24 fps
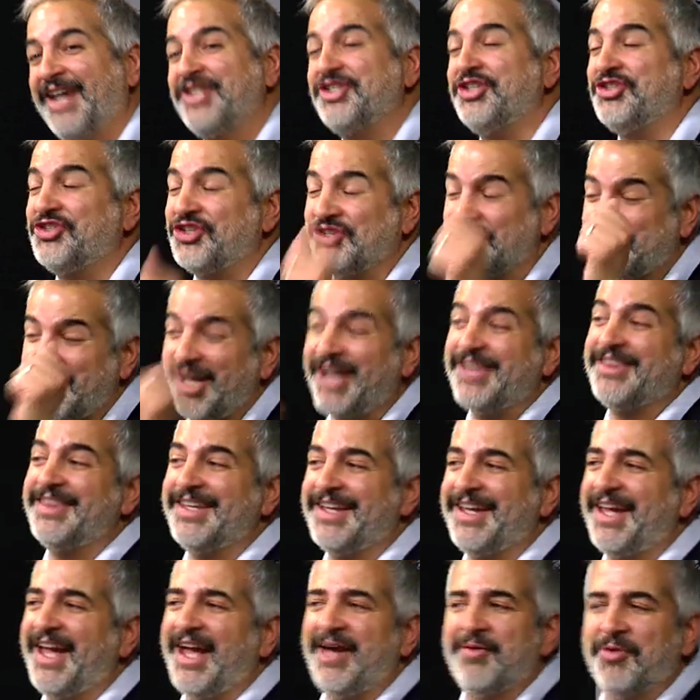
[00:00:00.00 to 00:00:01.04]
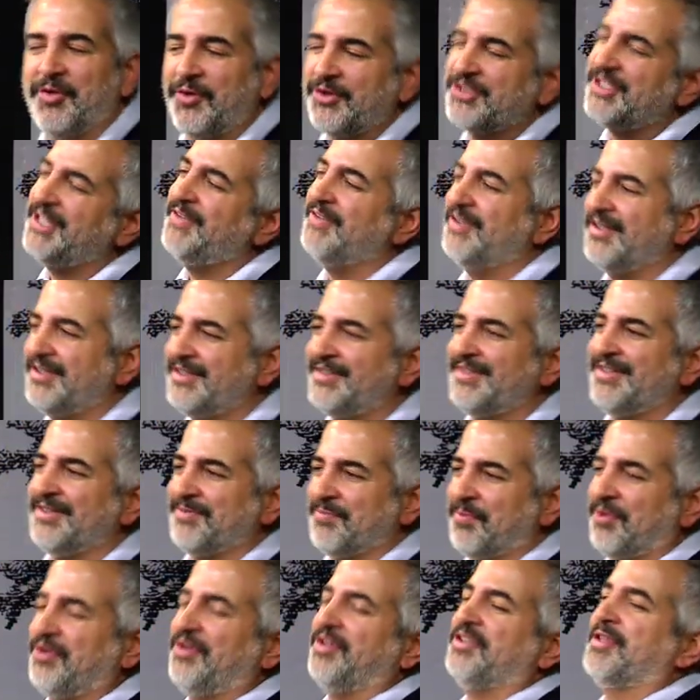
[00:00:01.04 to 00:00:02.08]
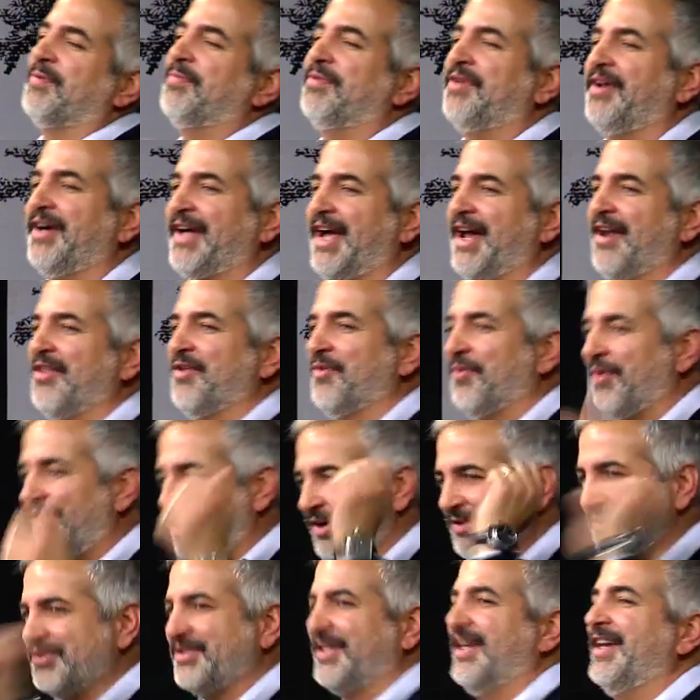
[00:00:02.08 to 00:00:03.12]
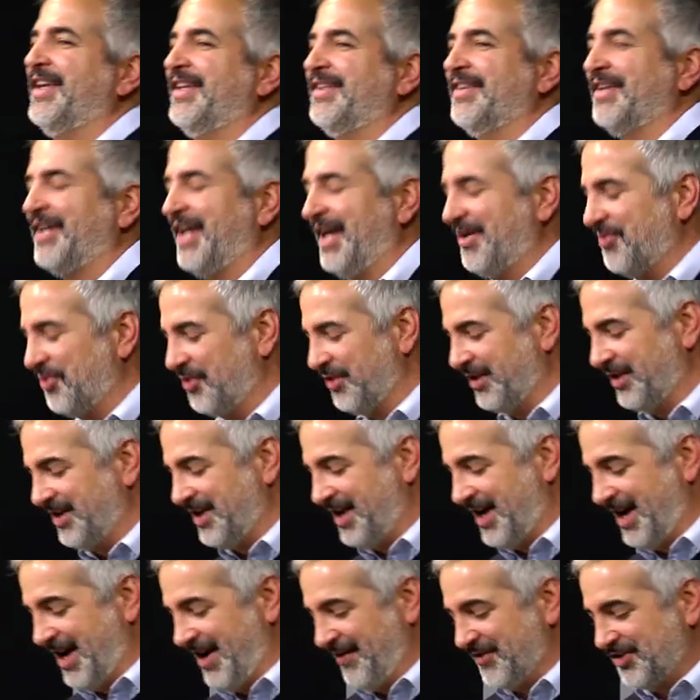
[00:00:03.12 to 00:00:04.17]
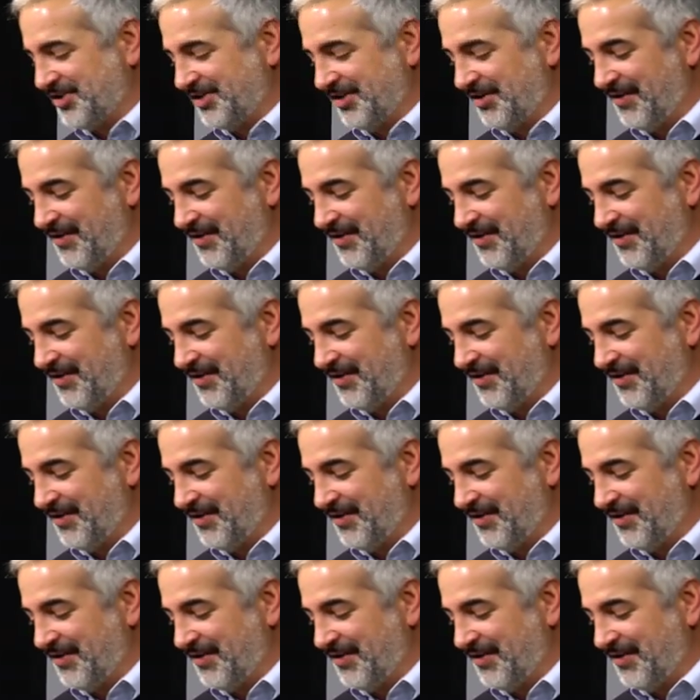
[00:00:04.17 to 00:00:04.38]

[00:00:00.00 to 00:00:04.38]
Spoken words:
actually just cut the cable. It wasn't even pulling the plug out of the wall, it was cutting the cable with a knife.